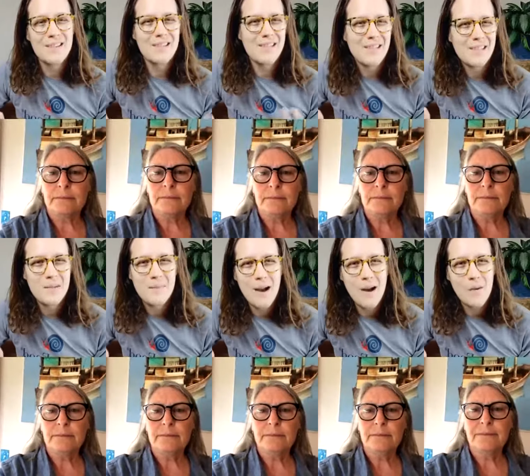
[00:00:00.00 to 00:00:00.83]
Speaker 1: just
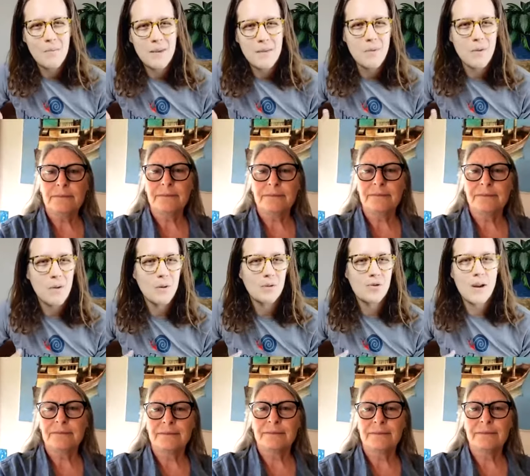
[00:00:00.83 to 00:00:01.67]
about
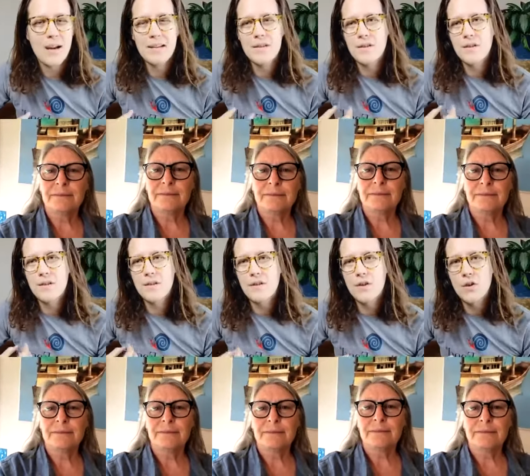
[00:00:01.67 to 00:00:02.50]
people trying
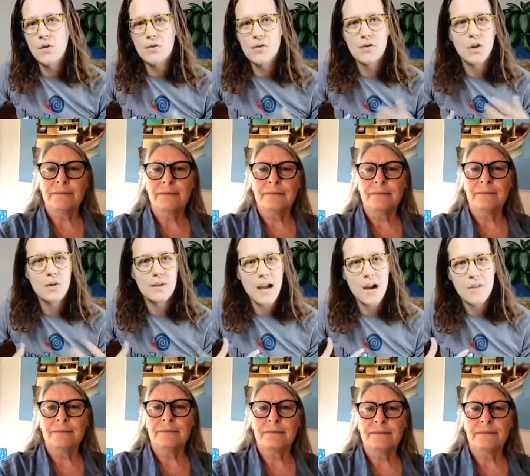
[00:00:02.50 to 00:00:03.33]
to, you know, slow
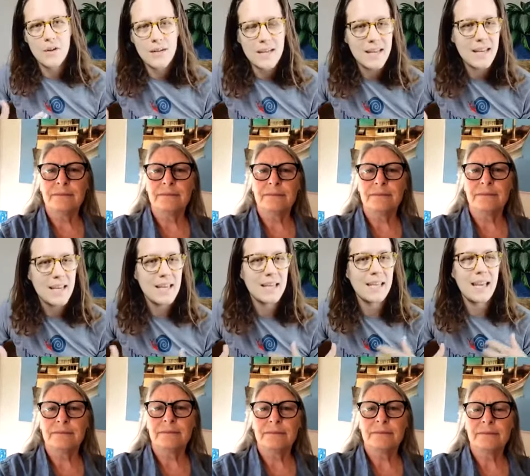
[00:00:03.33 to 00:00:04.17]
down their
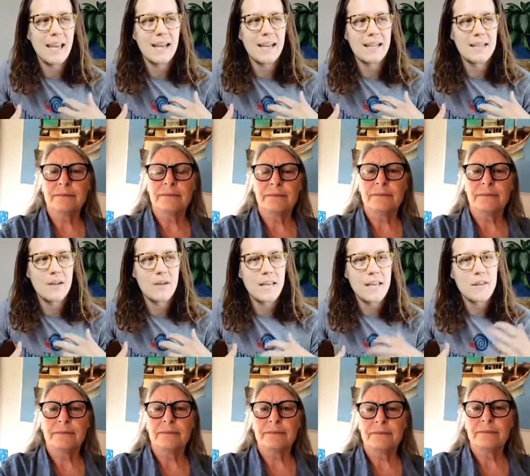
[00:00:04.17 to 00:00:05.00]
eating and, you
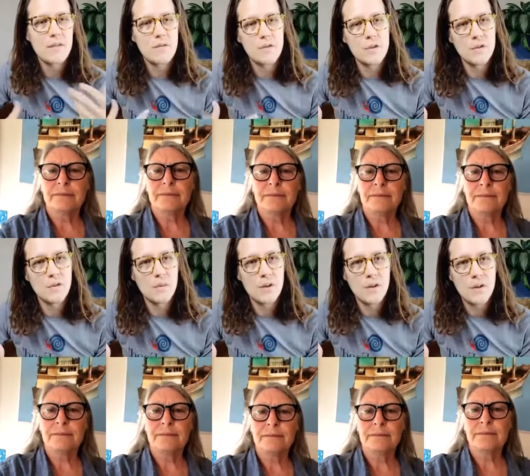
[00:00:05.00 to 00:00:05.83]
know, eat the foods
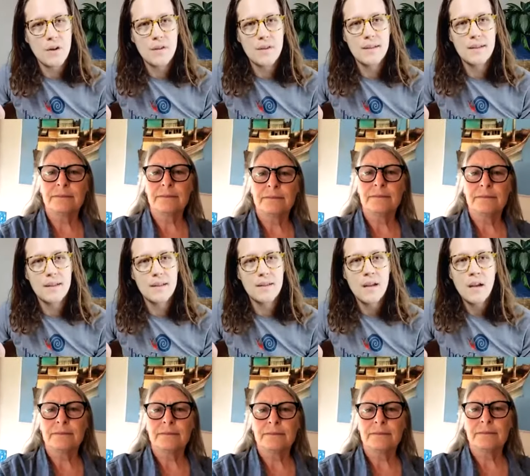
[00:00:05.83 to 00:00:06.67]
from the earth. It,
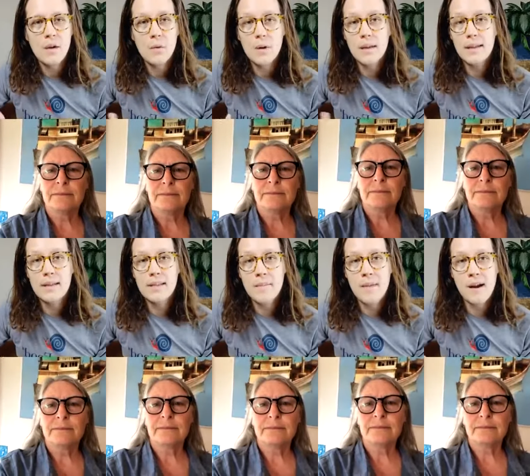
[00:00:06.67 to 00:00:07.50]
it really
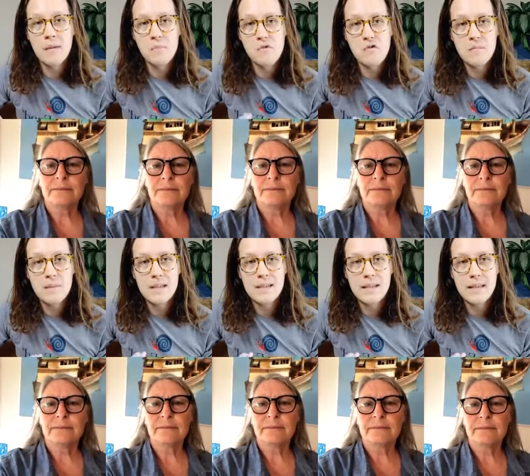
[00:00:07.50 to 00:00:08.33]
is about a
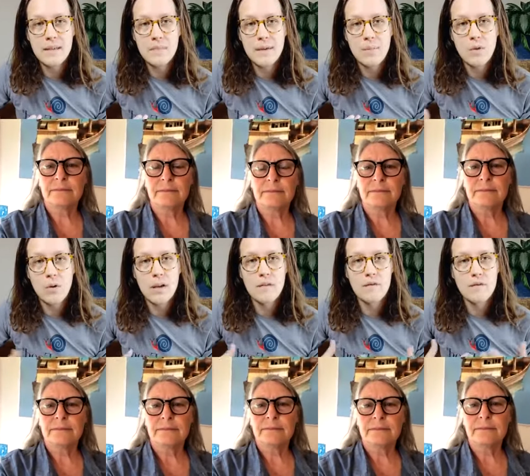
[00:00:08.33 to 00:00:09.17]
movement to get people
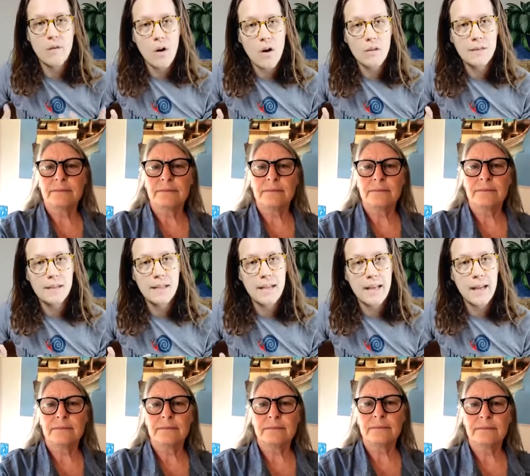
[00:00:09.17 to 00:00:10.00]
involved and
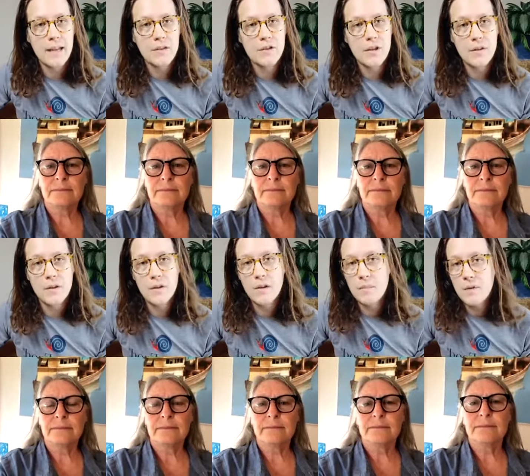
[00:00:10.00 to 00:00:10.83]
engaged in their
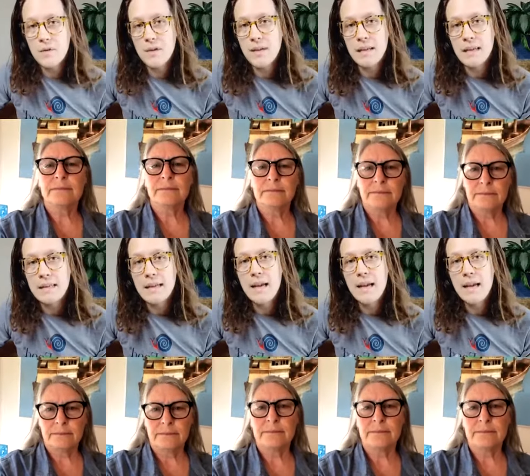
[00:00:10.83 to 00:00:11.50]
communities